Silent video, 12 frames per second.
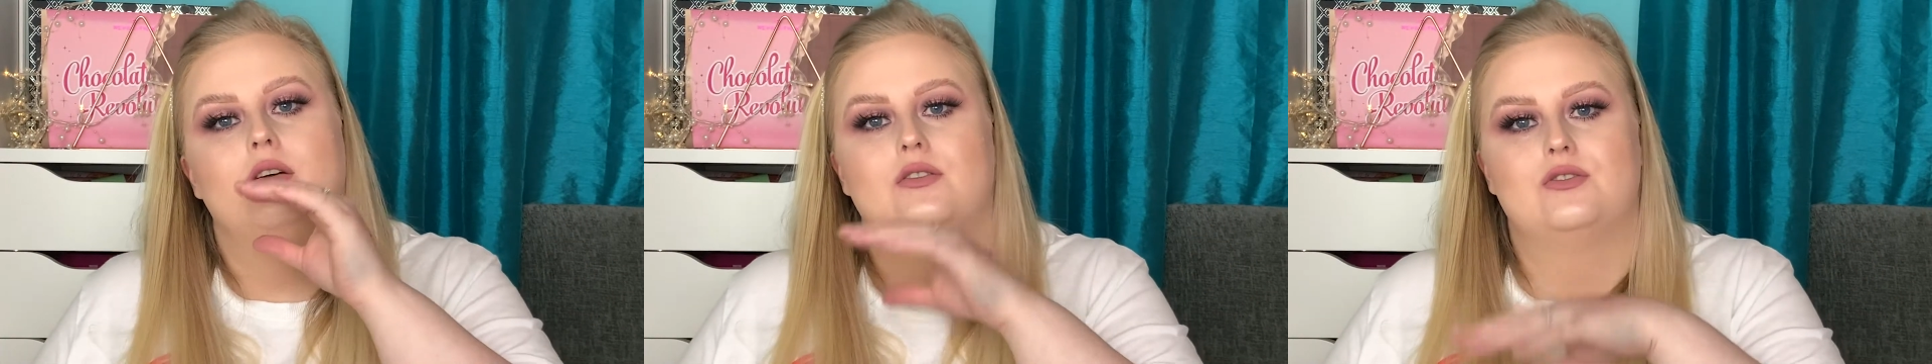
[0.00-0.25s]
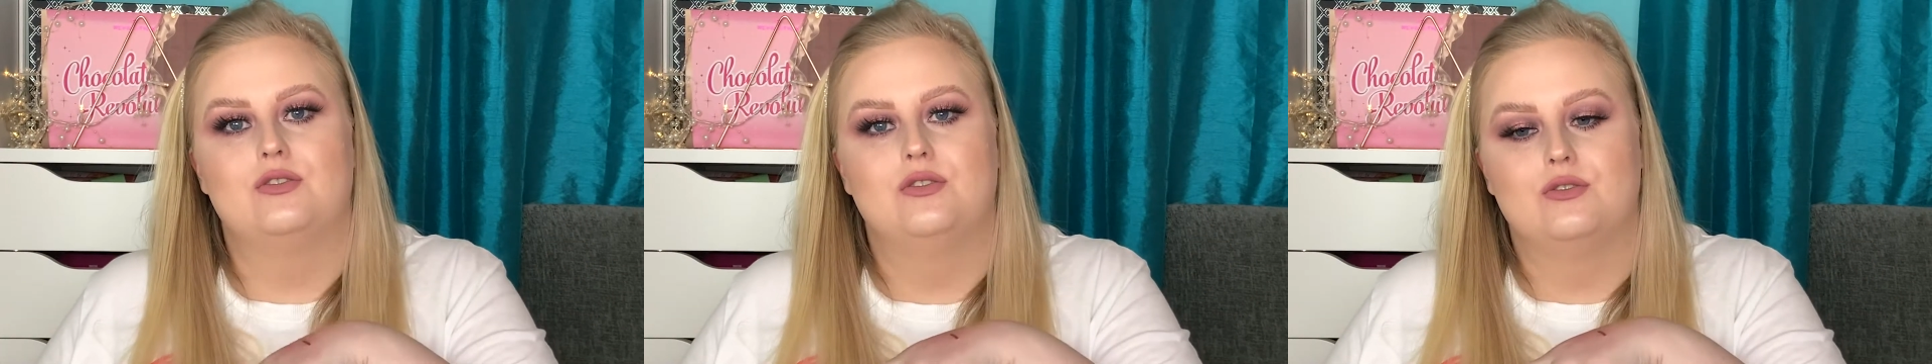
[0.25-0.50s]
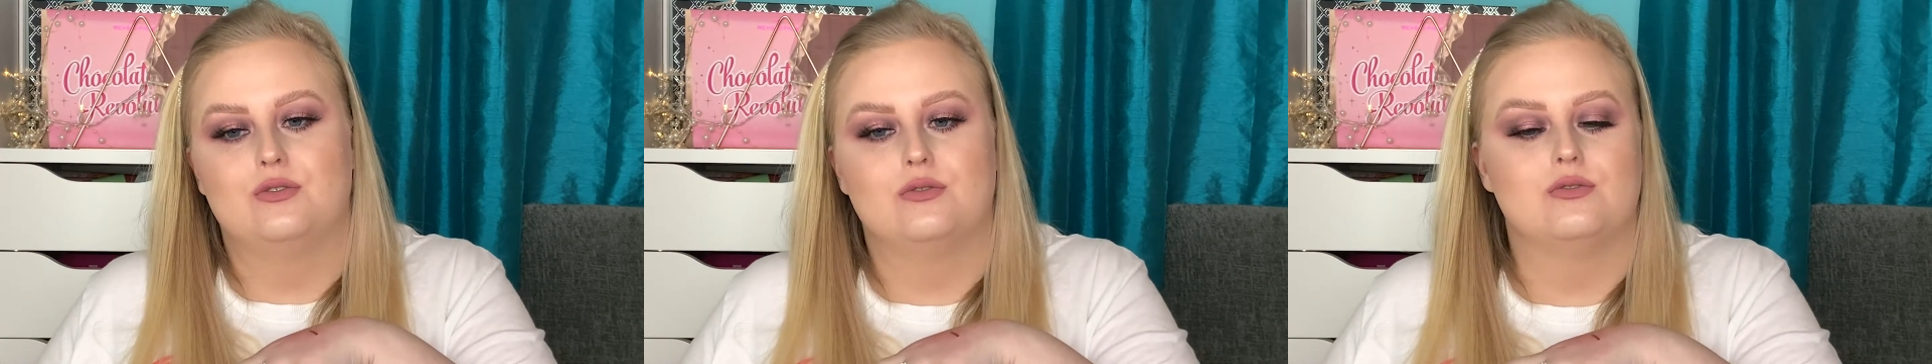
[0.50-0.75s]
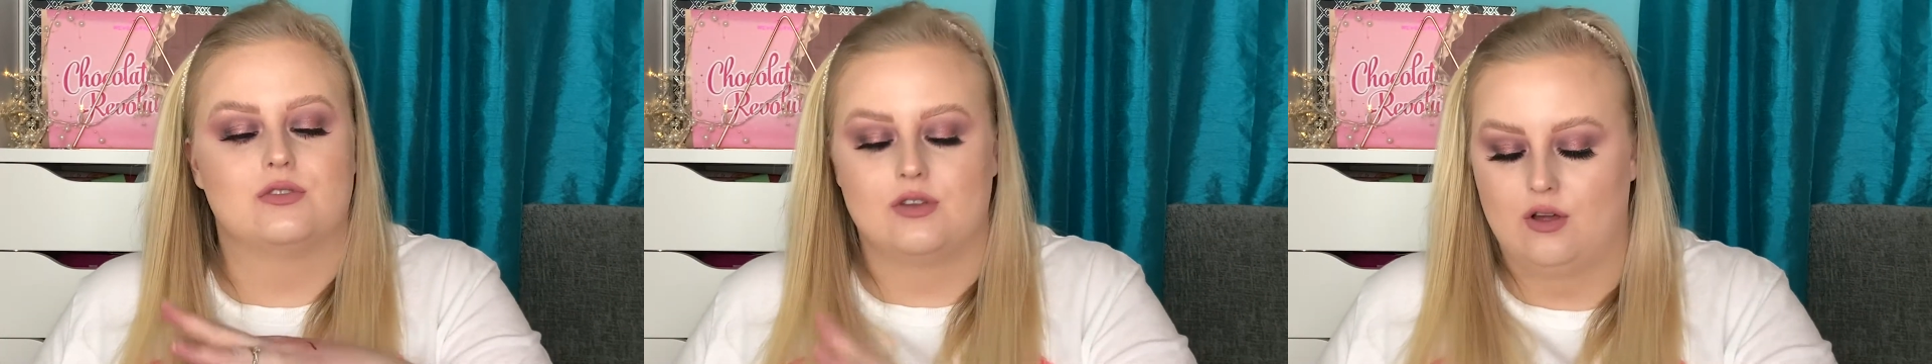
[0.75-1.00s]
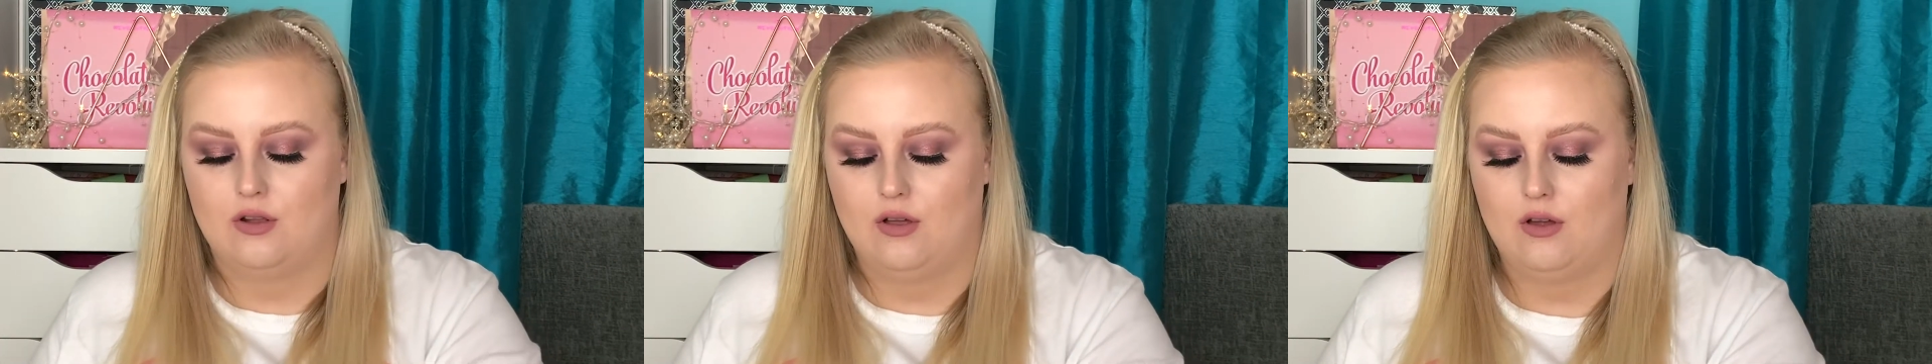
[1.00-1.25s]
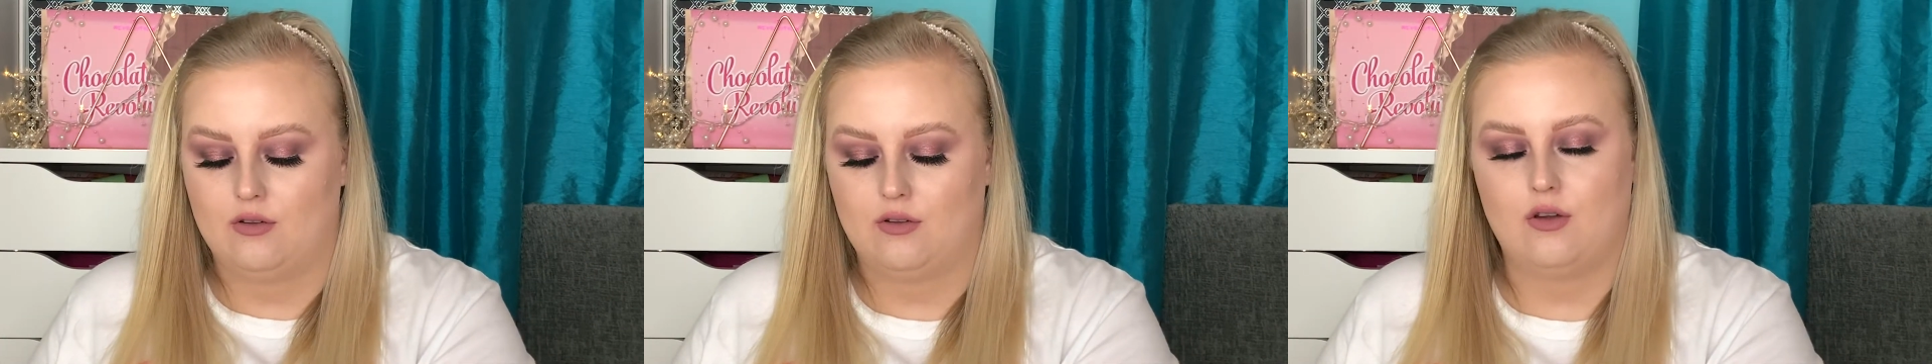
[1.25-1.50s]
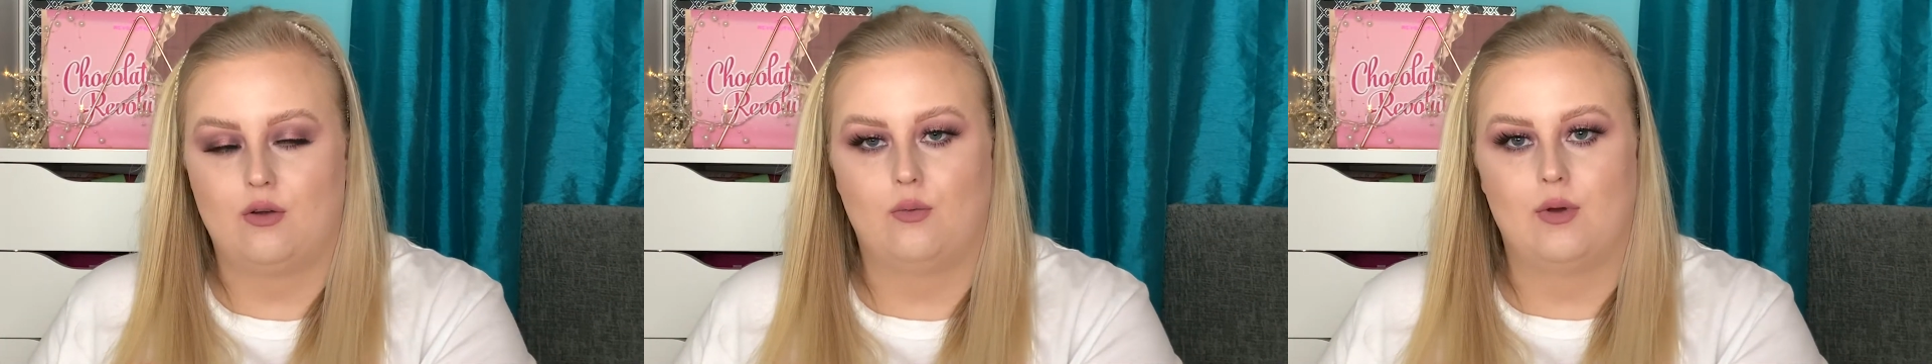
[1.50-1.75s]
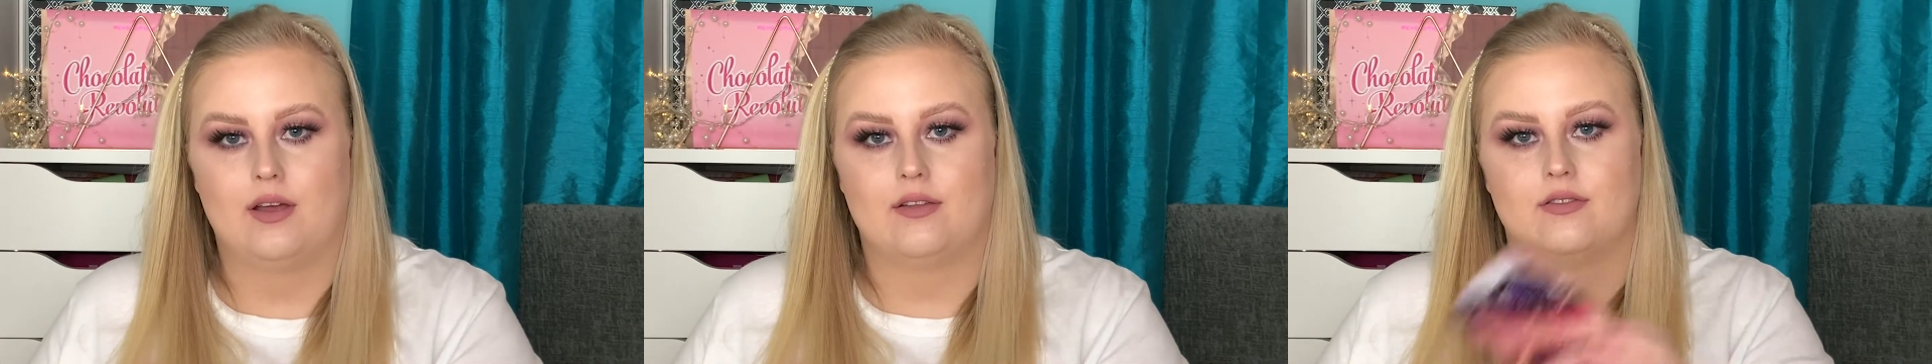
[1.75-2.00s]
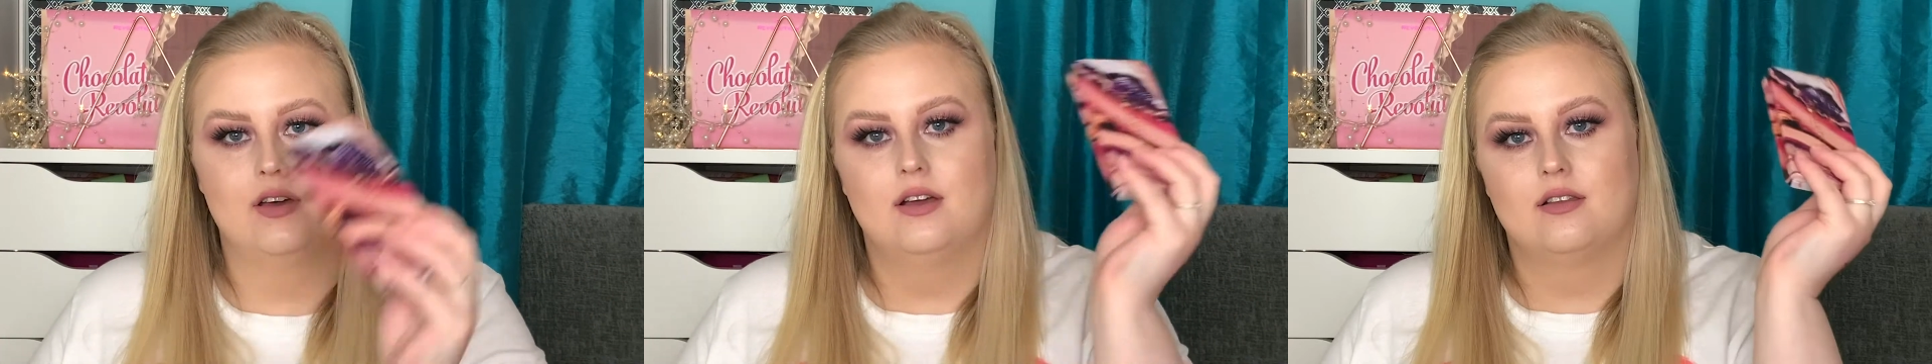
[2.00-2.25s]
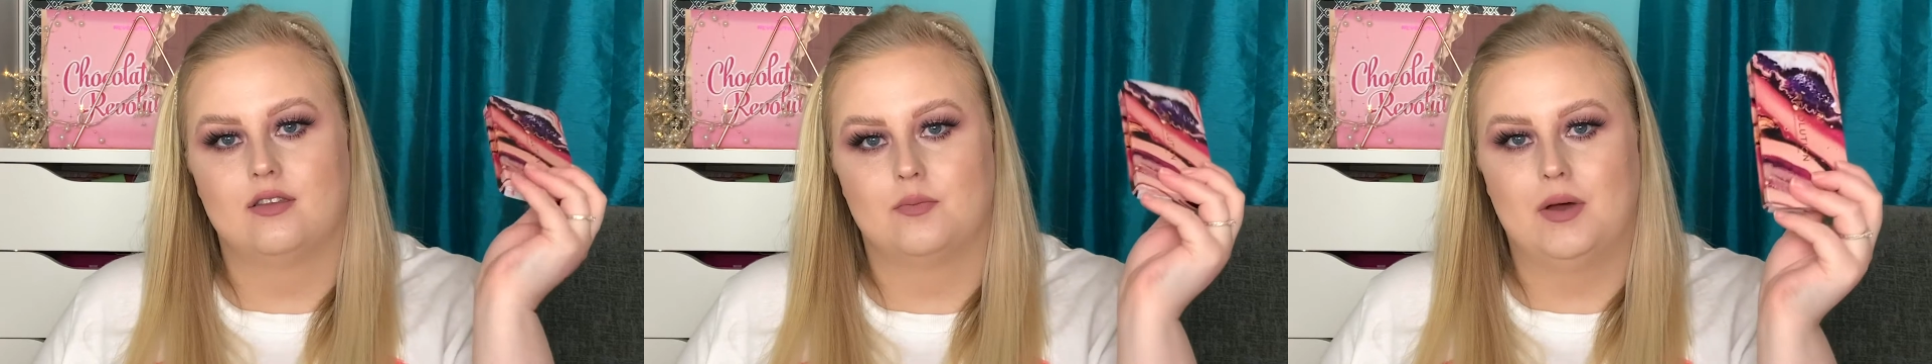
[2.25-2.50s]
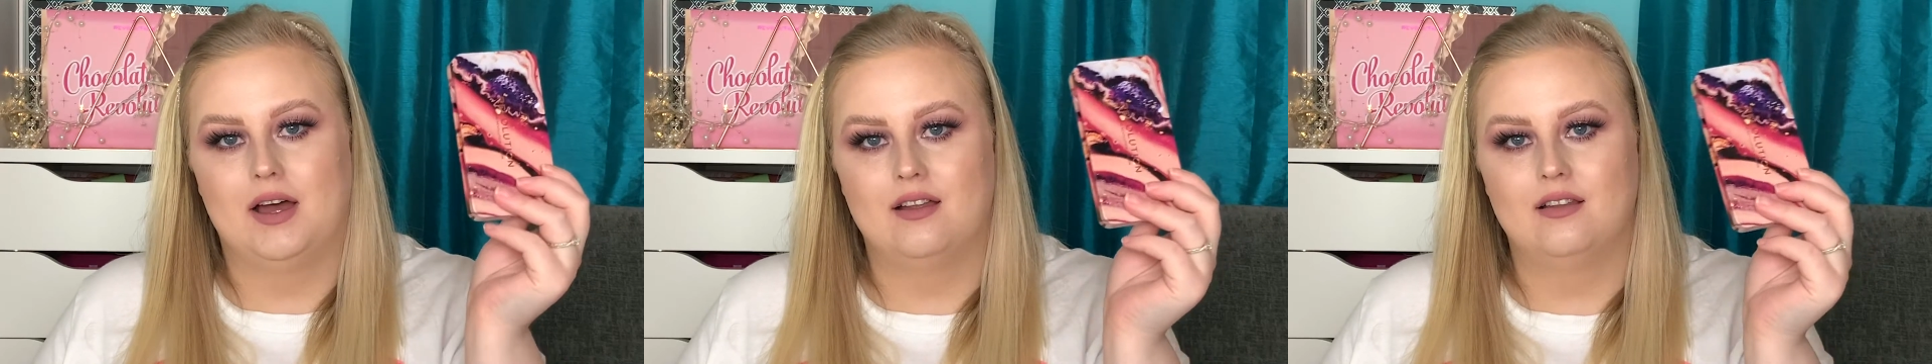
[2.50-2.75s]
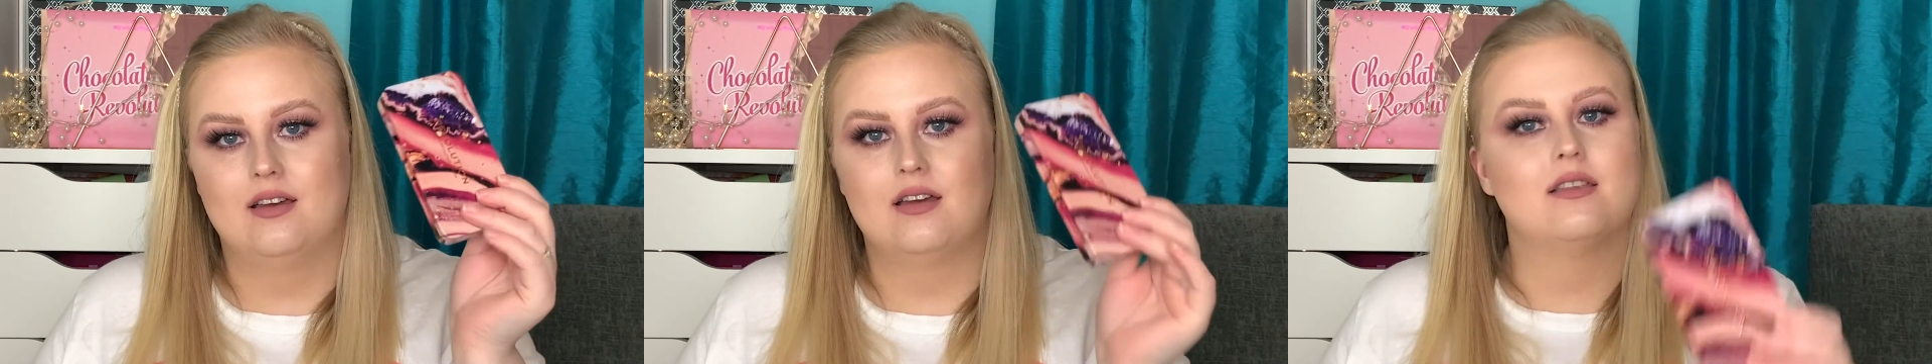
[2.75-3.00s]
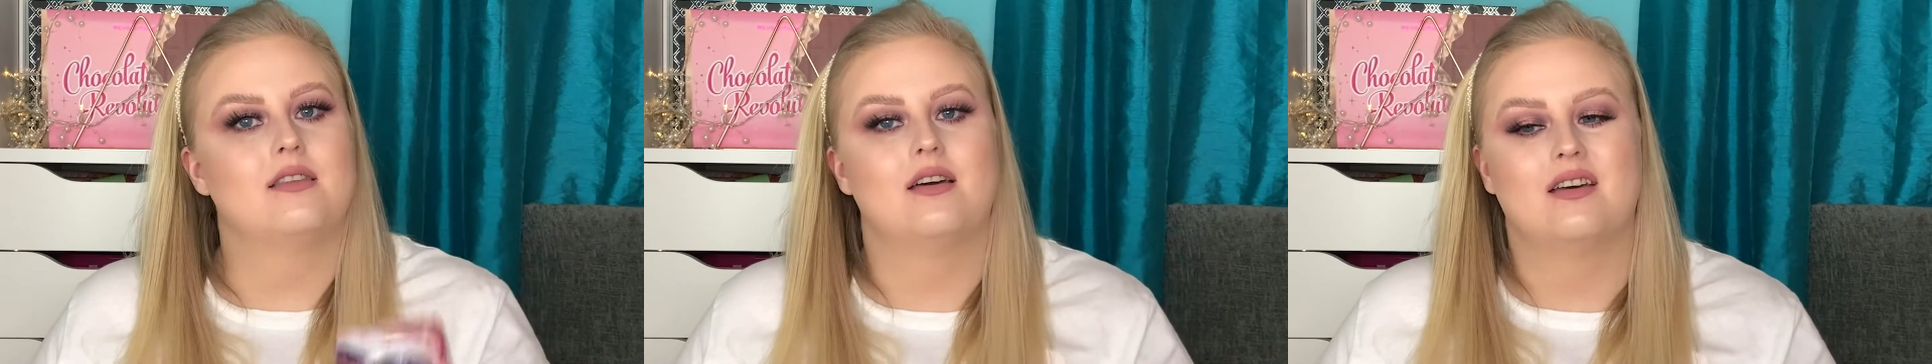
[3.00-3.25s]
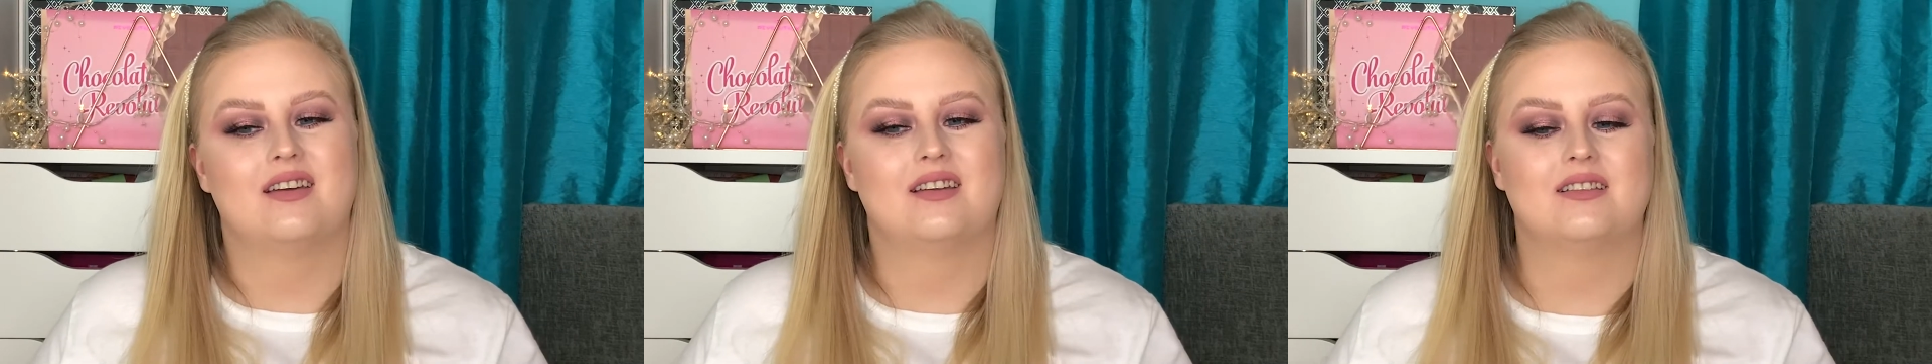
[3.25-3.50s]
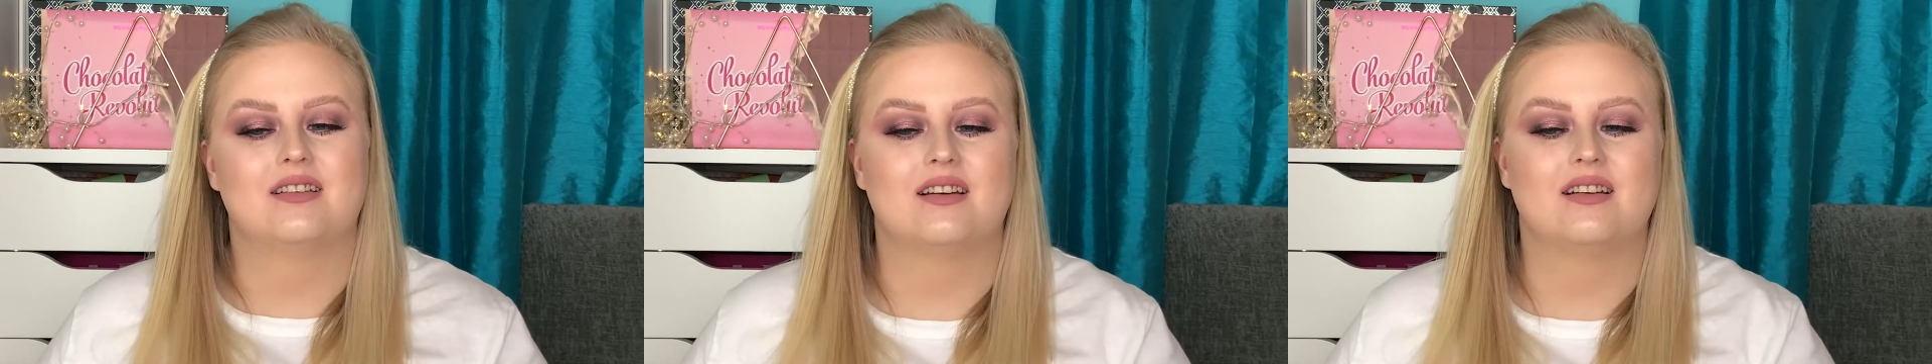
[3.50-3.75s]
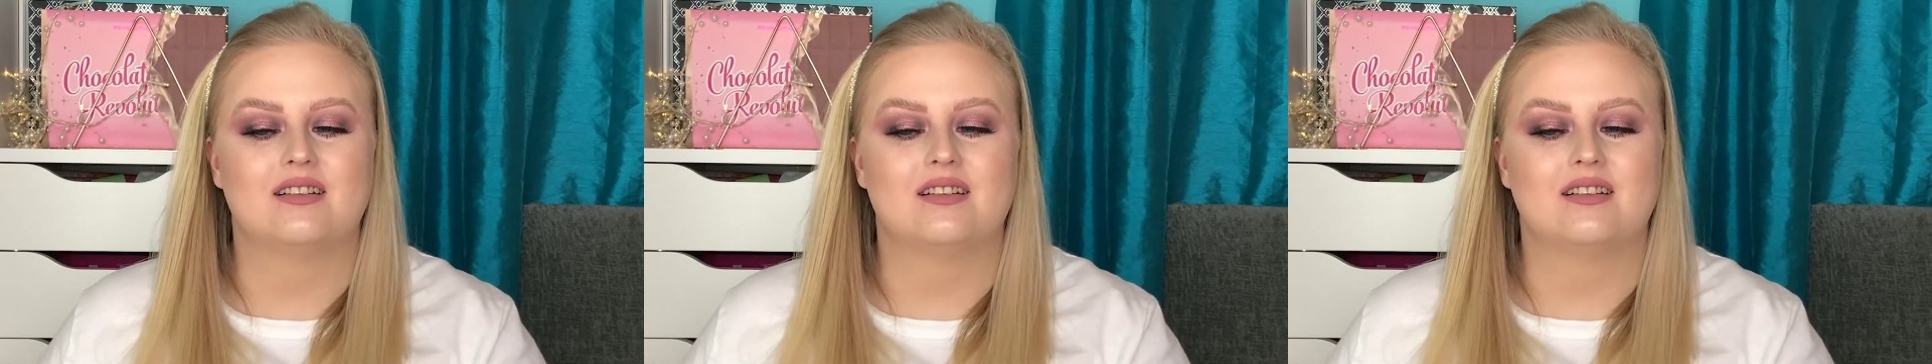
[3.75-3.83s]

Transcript: use along with the palette, then